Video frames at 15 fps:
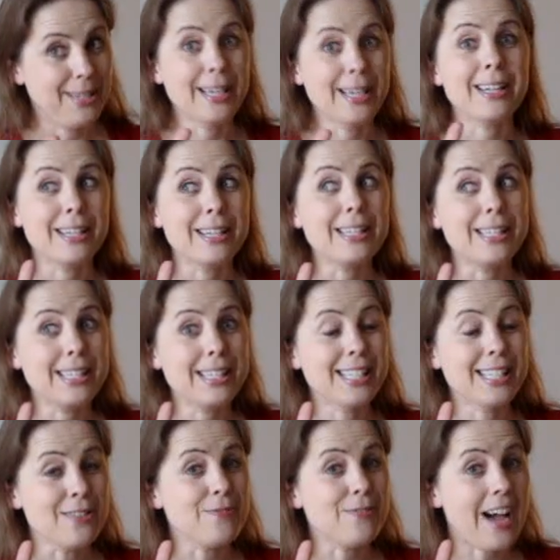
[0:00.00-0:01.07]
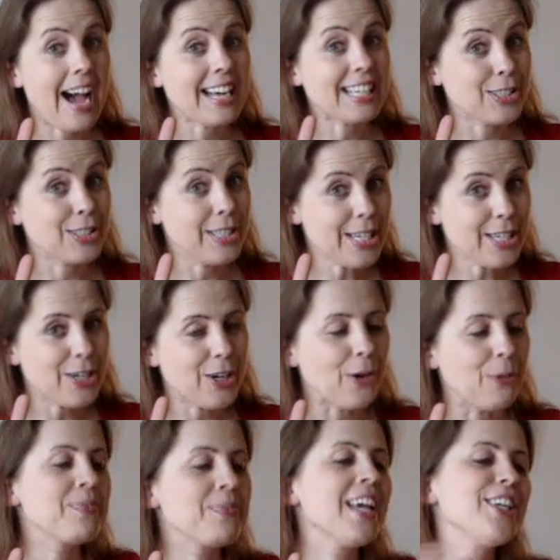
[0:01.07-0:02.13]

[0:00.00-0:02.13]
it is in fact legal.